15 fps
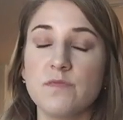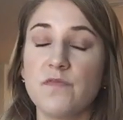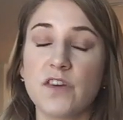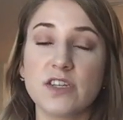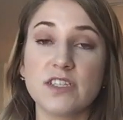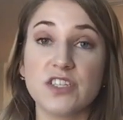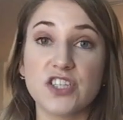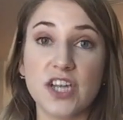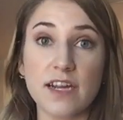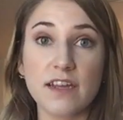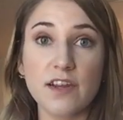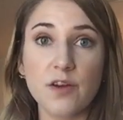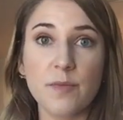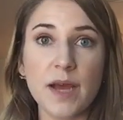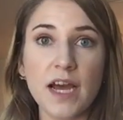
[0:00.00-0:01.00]
versus
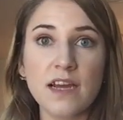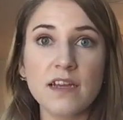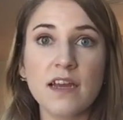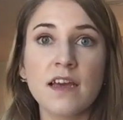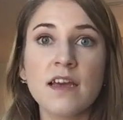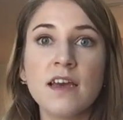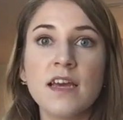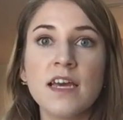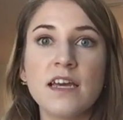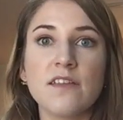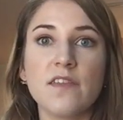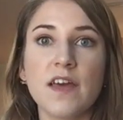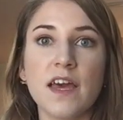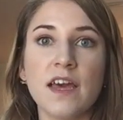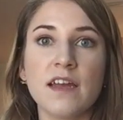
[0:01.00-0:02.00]
checking your bag,
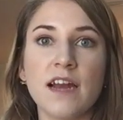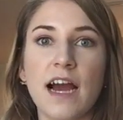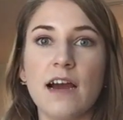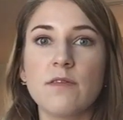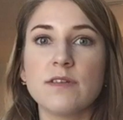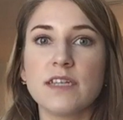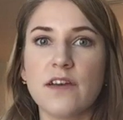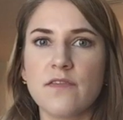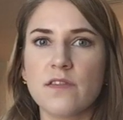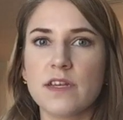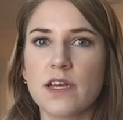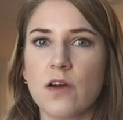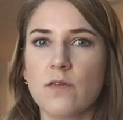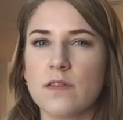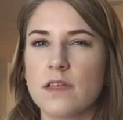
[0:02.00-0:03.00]
then I would
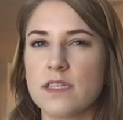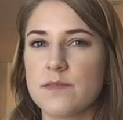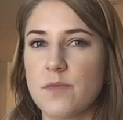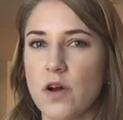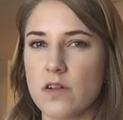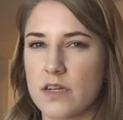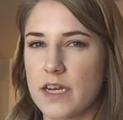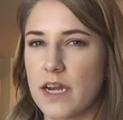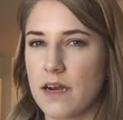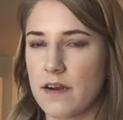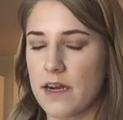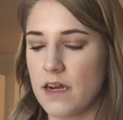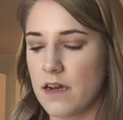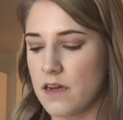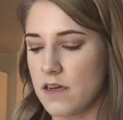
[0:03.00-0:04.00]
definitely go with the smaller
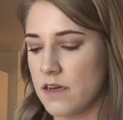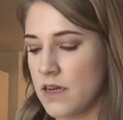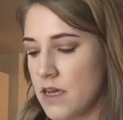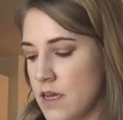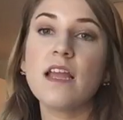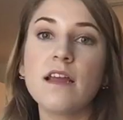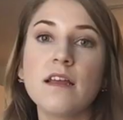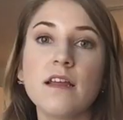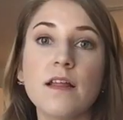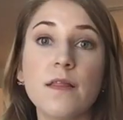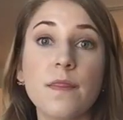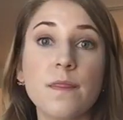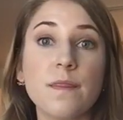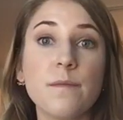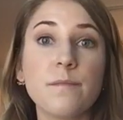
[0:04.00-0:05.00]
carry-on.
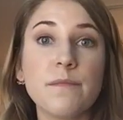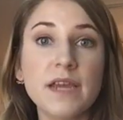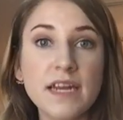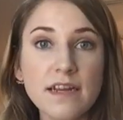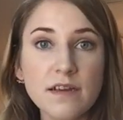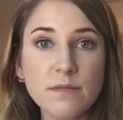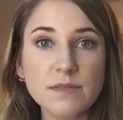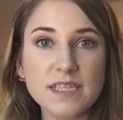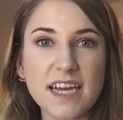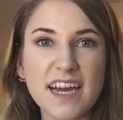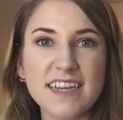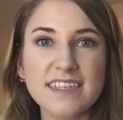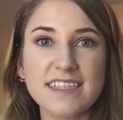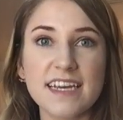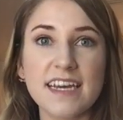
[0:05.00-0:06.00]
The medium
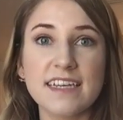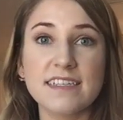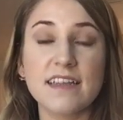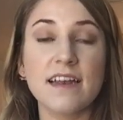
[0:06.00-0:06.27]
size says